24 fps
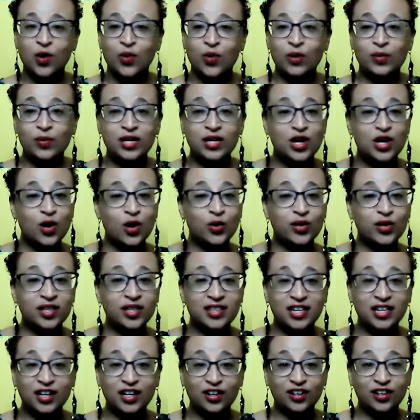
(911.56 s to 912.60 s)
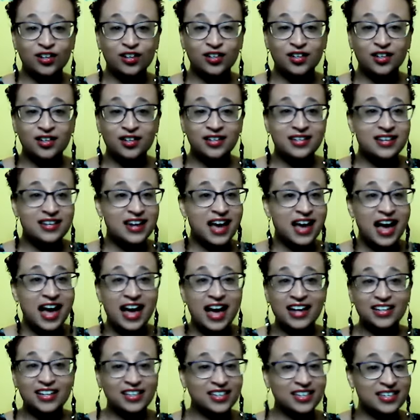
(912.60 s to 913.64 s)
when we know that they're
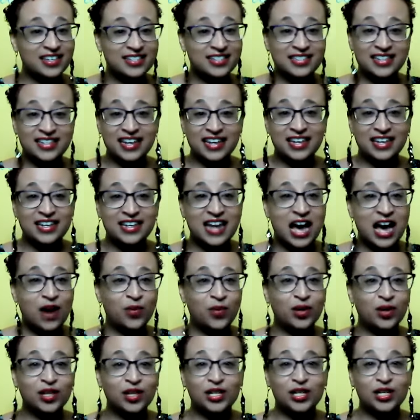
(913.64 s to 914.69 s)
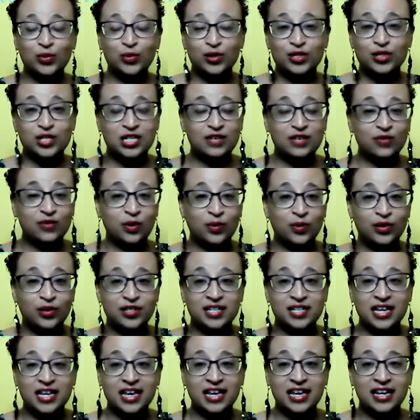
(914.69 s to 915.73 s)
not listening, not willing to receive what we're
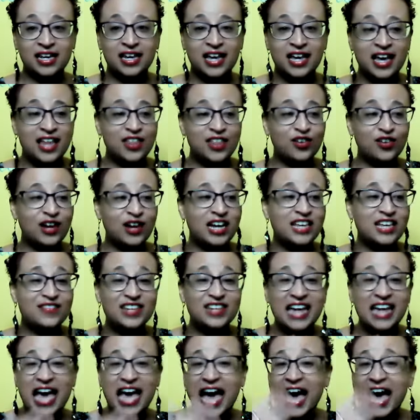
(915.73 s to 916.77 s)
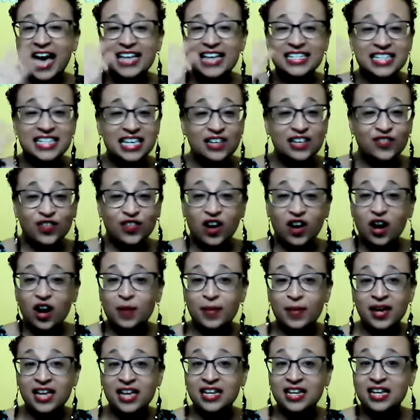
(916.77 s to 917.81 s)
saying, they're not even asking for our
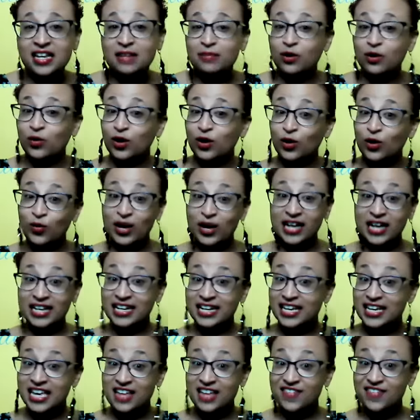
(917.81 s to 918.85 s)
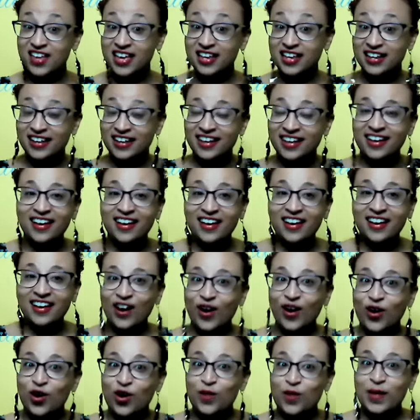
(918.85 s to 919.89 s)
opinion, but we're ready to give it.
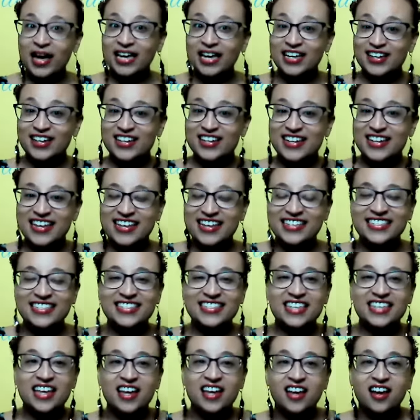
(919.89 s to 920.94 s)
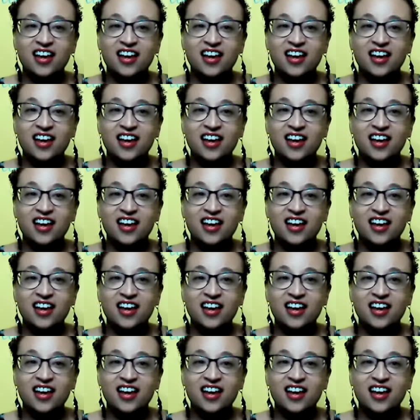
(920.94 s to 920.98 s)
Oh my goodness.